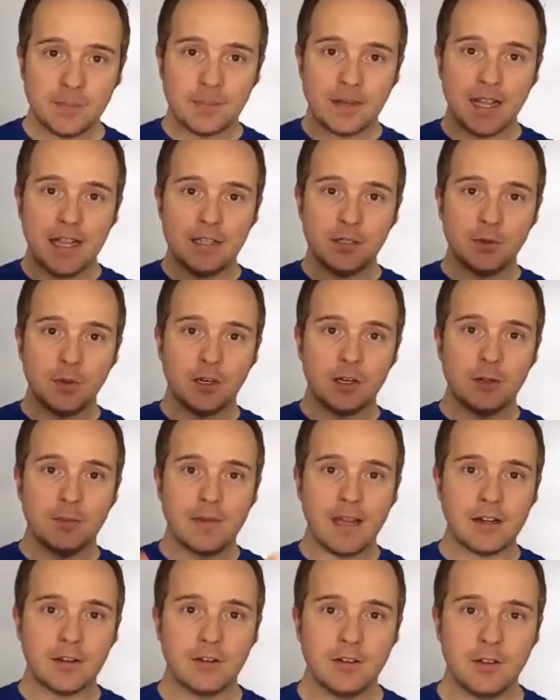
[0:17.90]
up, guys?
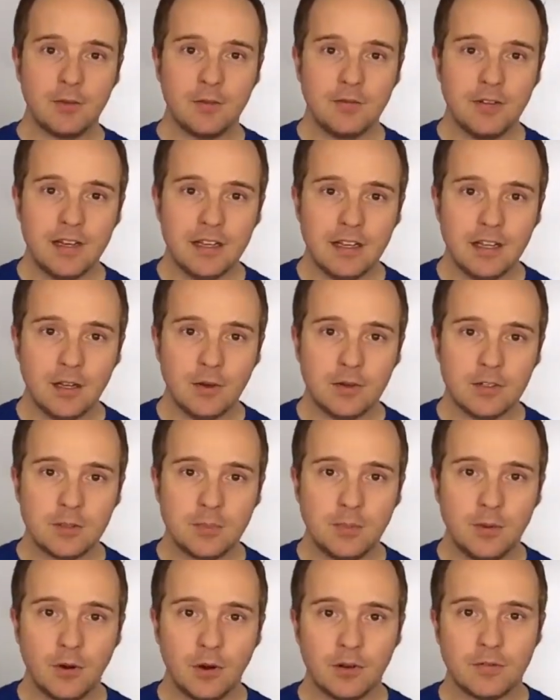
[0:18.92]
Welcome back to another video.
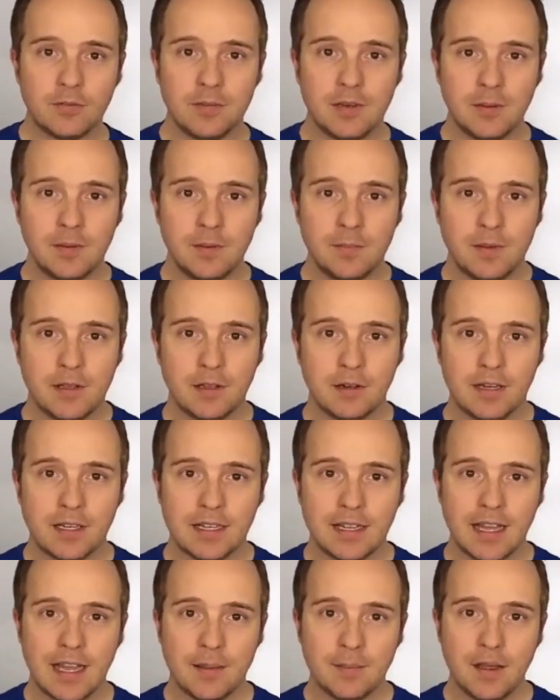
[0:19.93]
It's Bjorn from WP
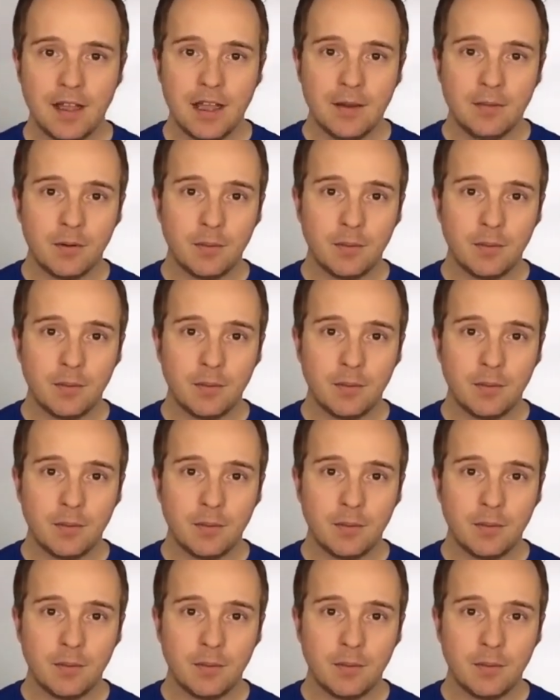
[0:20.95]
Learning Lab,